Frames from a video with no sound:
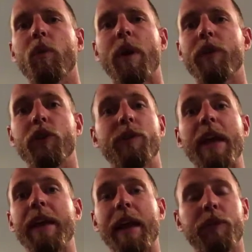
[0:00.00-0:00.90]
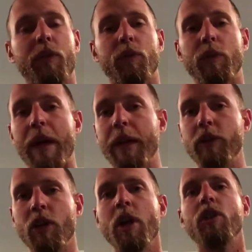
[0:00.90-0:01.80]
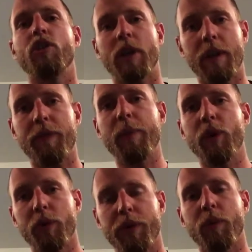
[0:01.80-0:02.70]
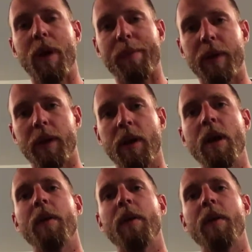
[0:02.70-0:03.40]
whether you take it out to the range. You should get familiar with your weapon